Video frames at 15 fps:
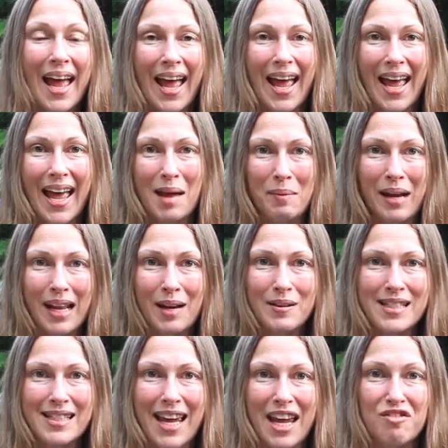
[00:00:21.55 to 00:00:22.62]
Emily
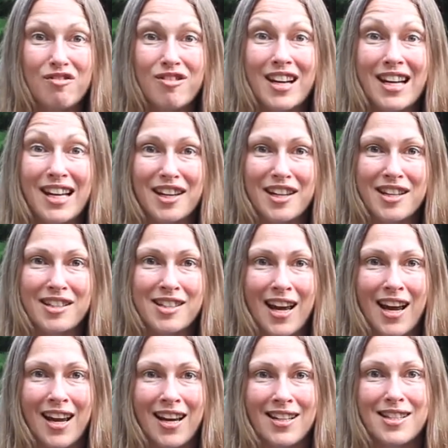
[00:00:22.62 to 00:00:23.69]
was getting really good
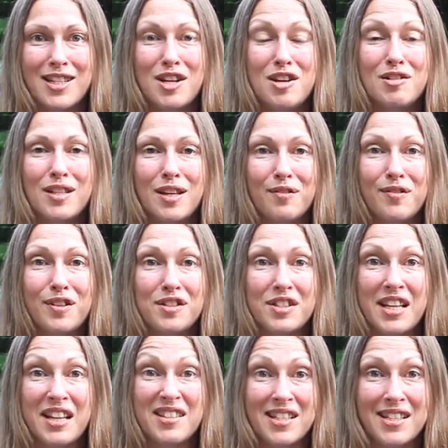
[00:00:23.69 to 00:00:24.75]
at using full
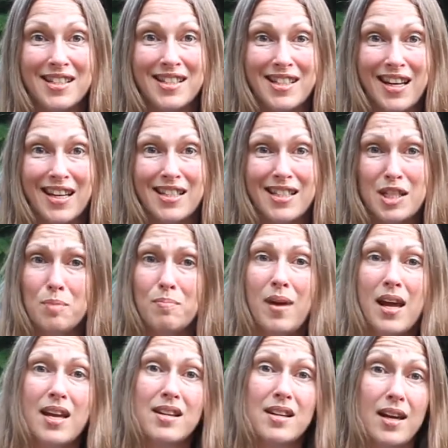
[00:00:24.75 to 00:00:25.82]
sentences to
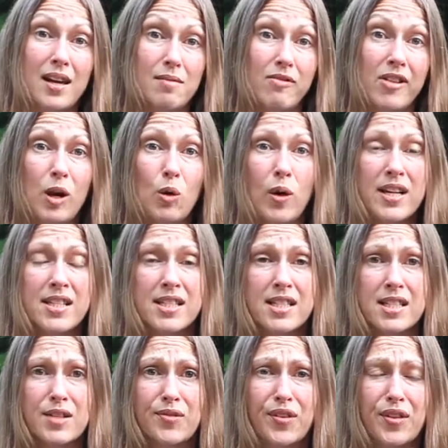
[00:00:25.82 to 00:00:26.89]
make
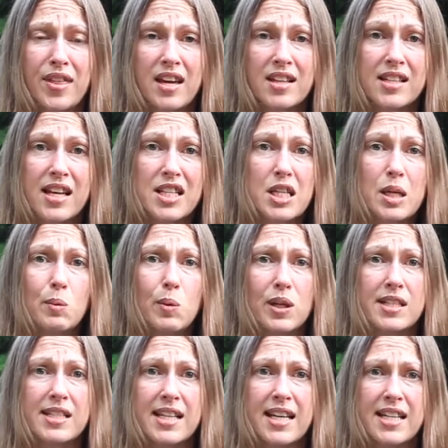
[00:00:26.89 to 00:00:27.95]
requests for things that she
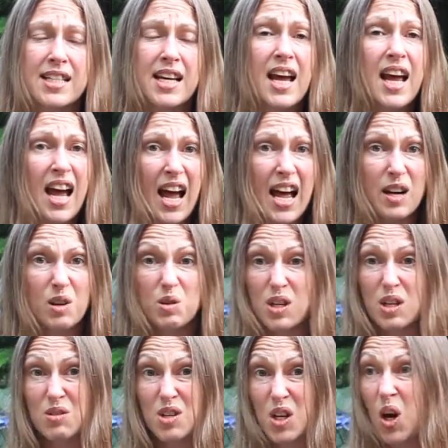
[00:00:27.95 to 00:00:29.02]
wanted, and
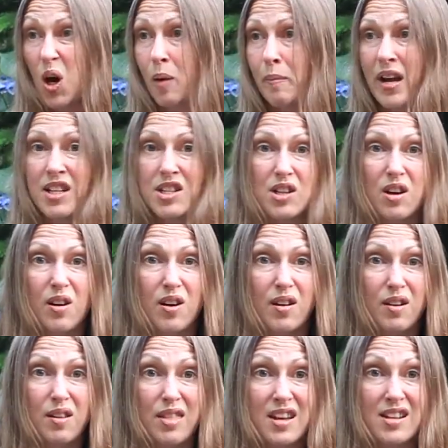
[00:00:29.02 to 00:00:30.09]
also to comment
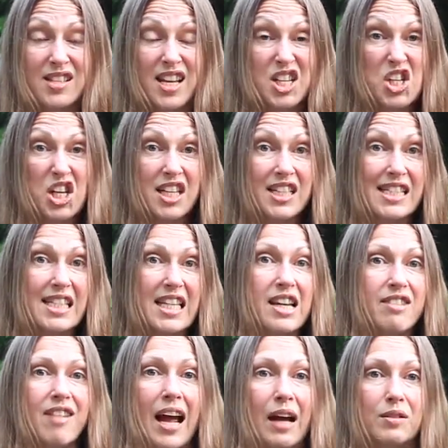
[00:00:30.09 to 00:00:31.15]
on things that she could see
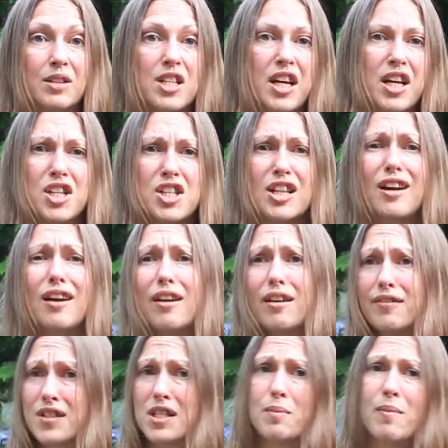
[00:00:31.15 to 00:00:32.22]
around her. She
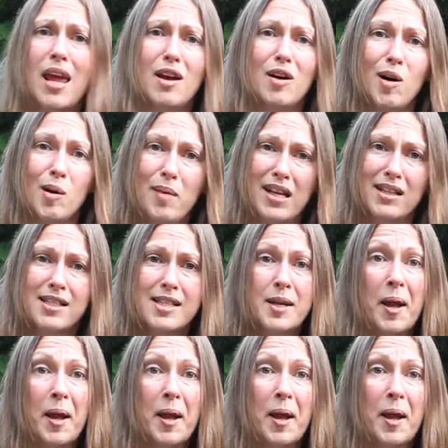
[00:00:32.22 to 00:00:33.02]
loved to make comments.